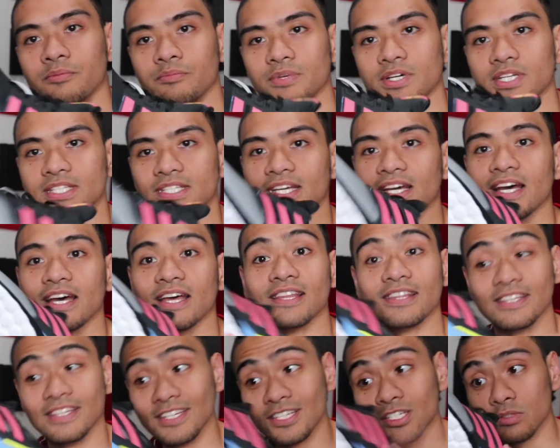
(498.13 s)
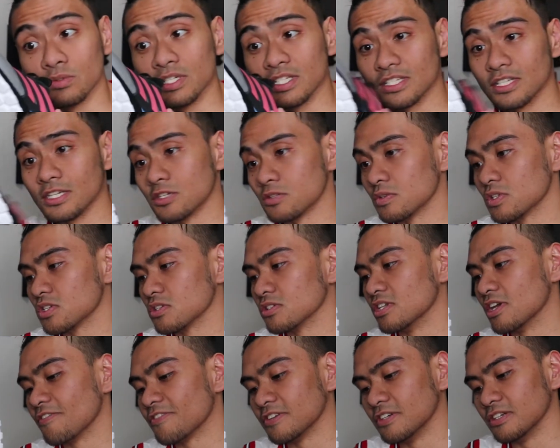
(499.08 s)
But these ones are
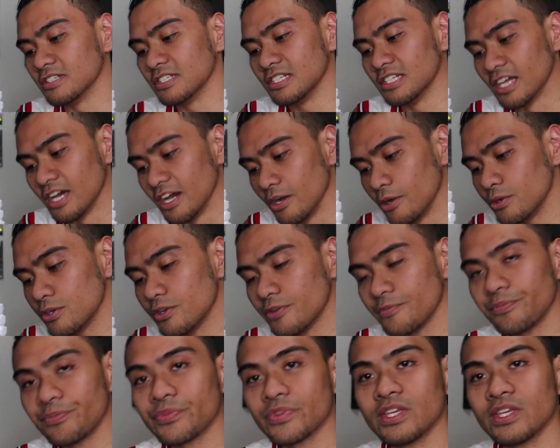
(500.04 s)
definitely loud.